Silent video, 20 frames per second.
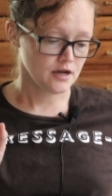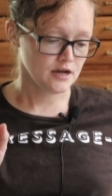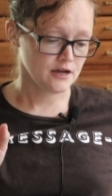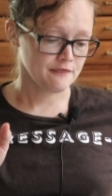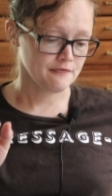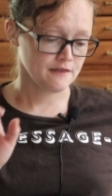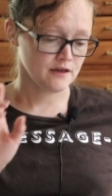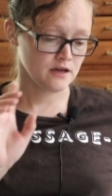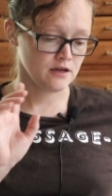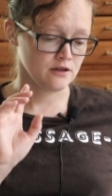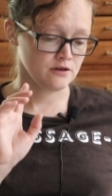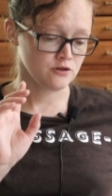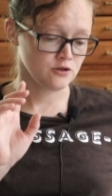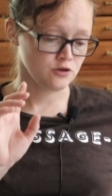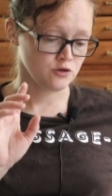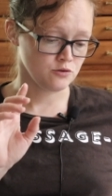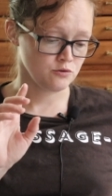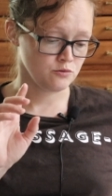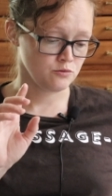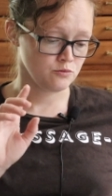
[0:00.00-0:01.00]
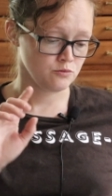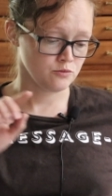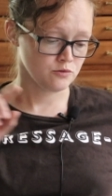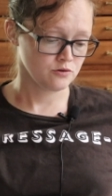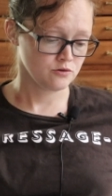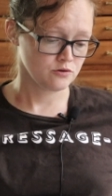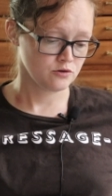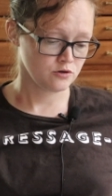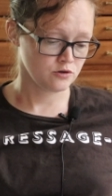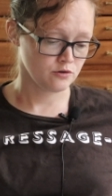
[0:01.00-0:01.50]
And then you
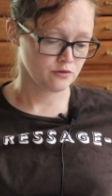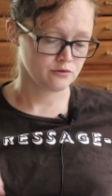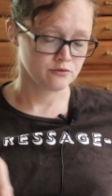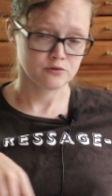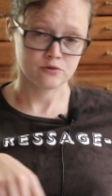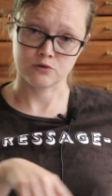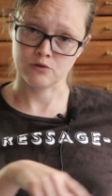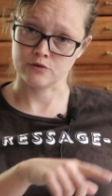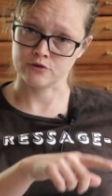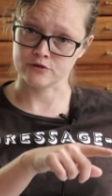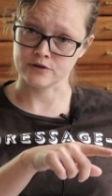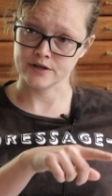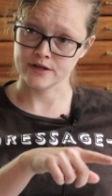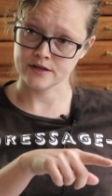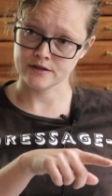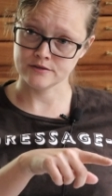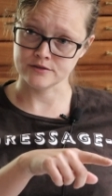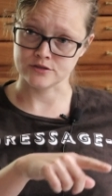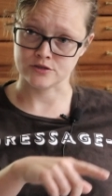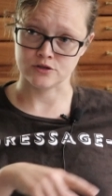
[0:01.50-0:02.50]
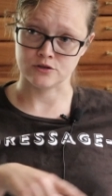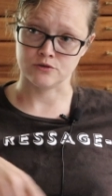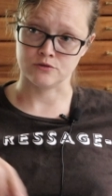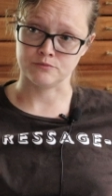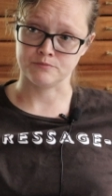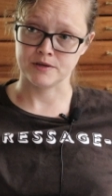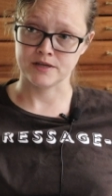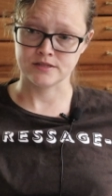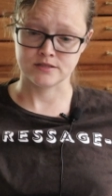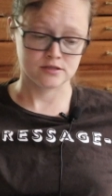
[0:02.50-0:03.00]
go through the corner again. So
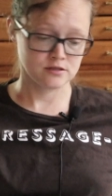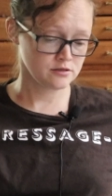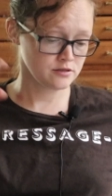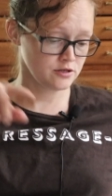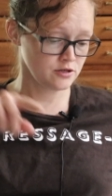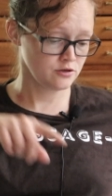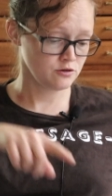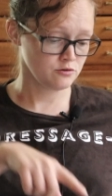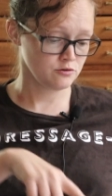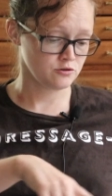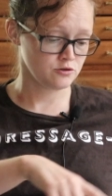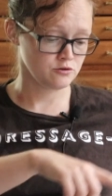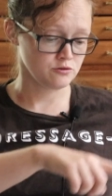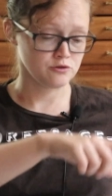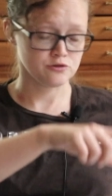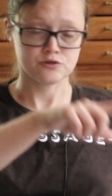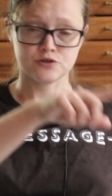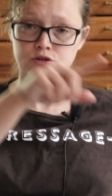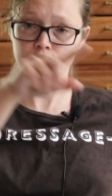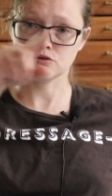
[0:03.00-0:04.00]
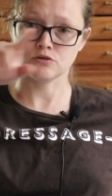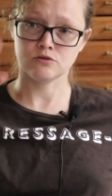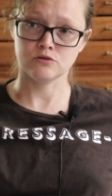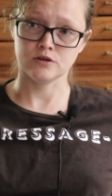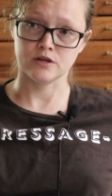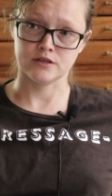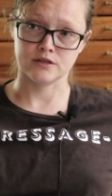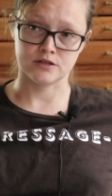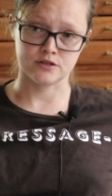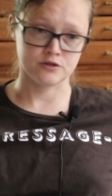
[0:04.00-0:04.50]
basically you do your circle
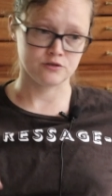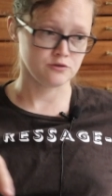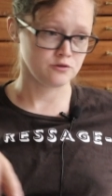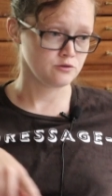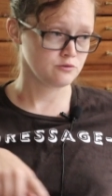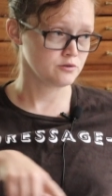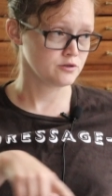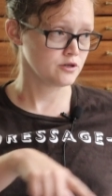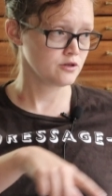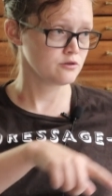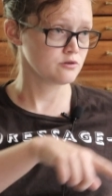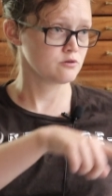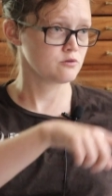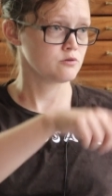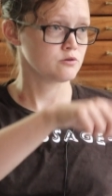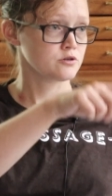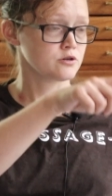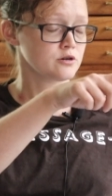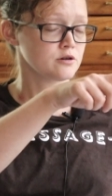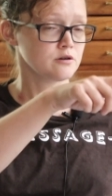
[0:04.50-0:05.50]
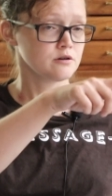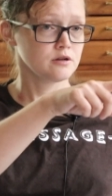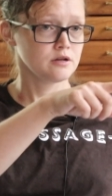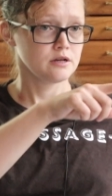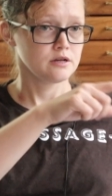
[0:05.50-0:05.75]
and then you do another quarter